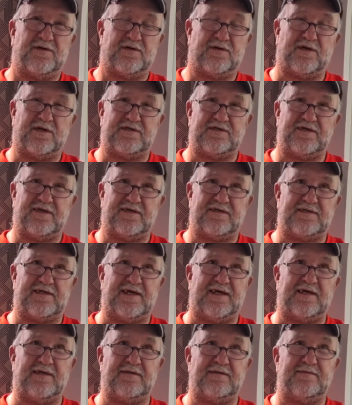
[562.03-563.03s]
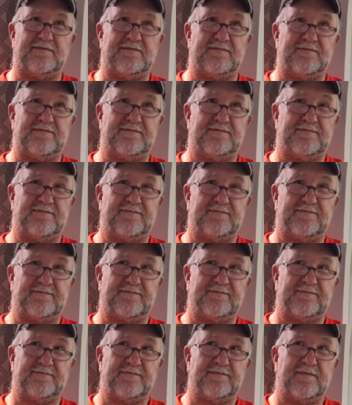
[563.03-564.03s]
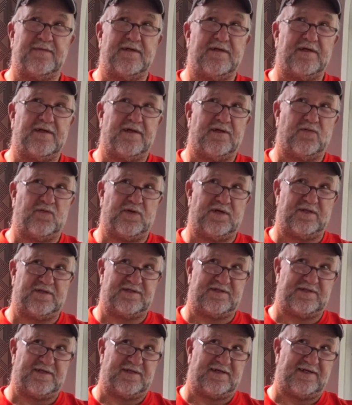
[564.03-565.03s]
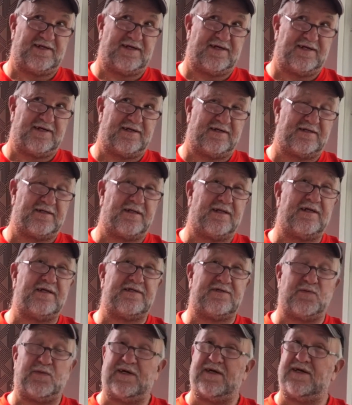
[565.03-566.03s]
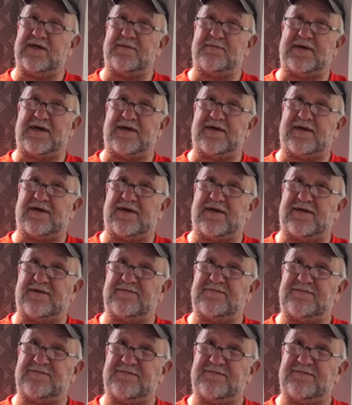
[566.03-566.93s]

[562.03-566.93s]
Got here at 10. We are still here. At least we're in a motorhome.